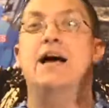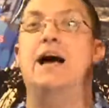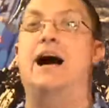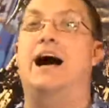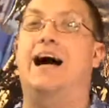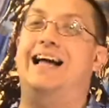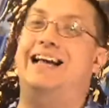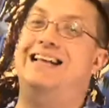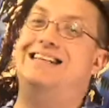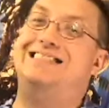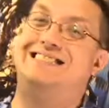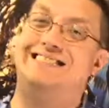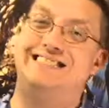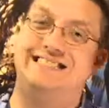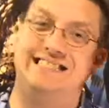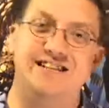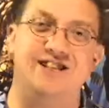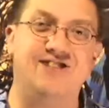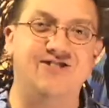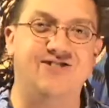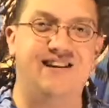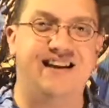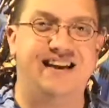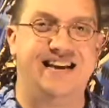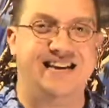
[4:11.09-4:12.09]
It still
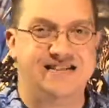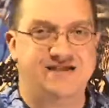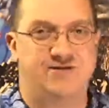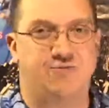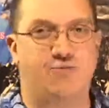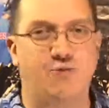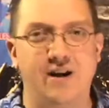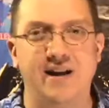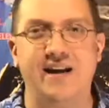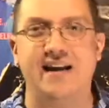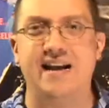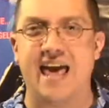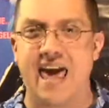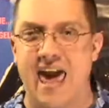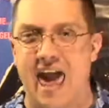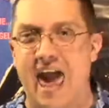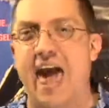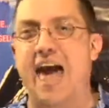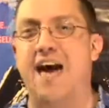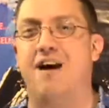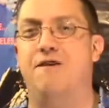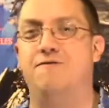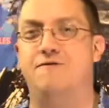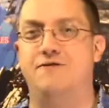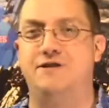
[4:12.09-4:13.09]
only gets
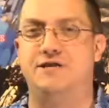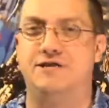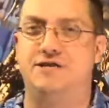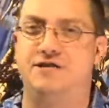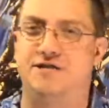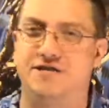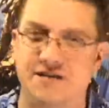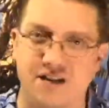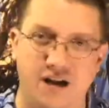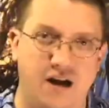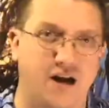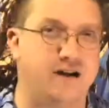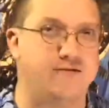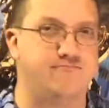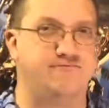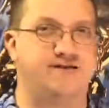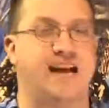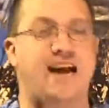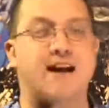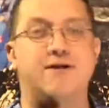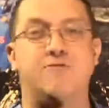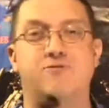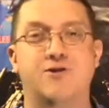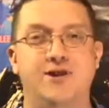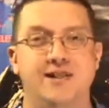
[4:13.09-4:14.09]
1.5 stubs.
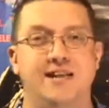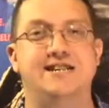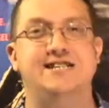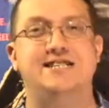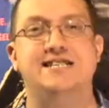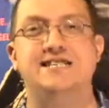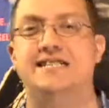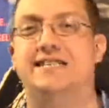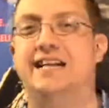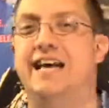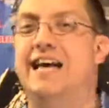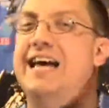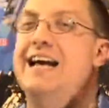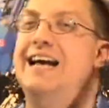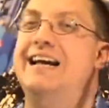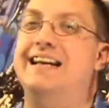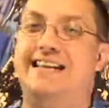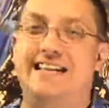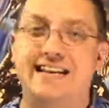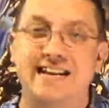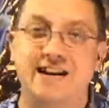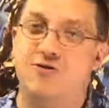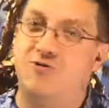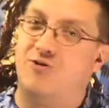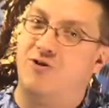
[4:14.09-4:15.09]
I really just
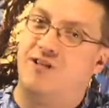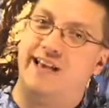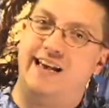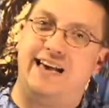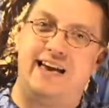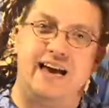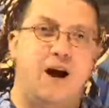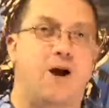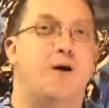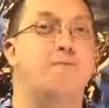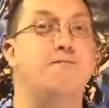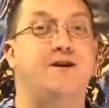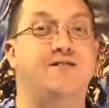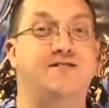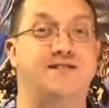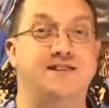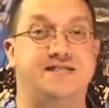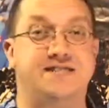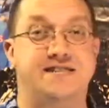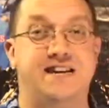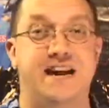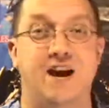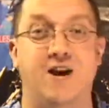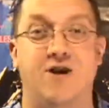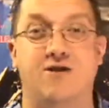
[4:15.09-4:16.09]
didn't really care about
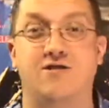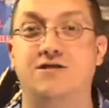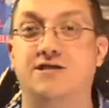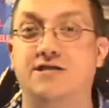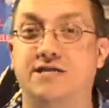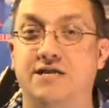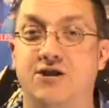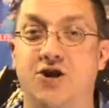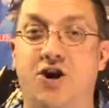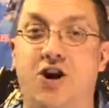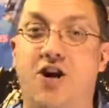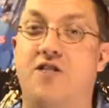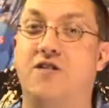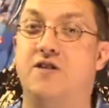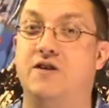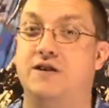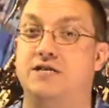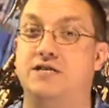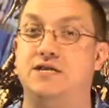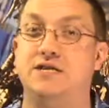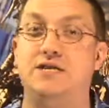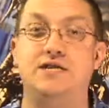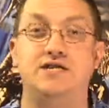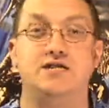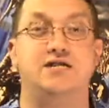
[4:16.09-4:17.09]
these characters at all. The
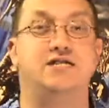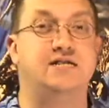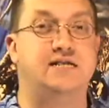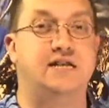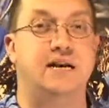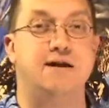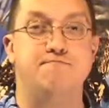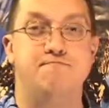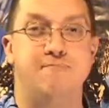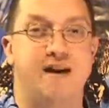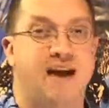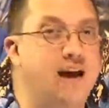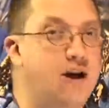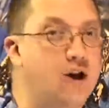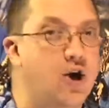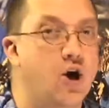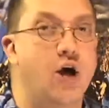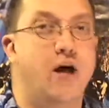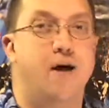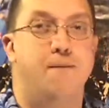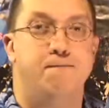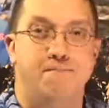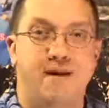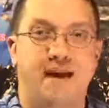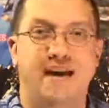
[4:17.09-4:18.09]
decisions they made
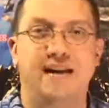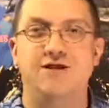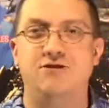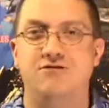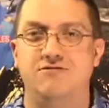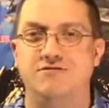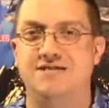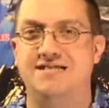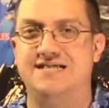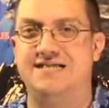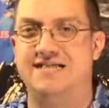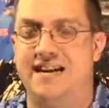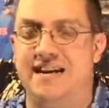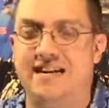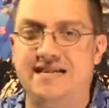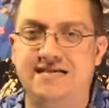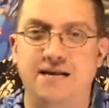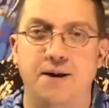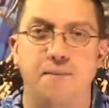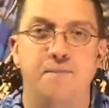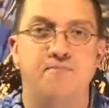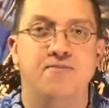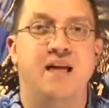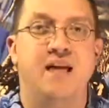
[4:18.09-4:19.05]
no sense,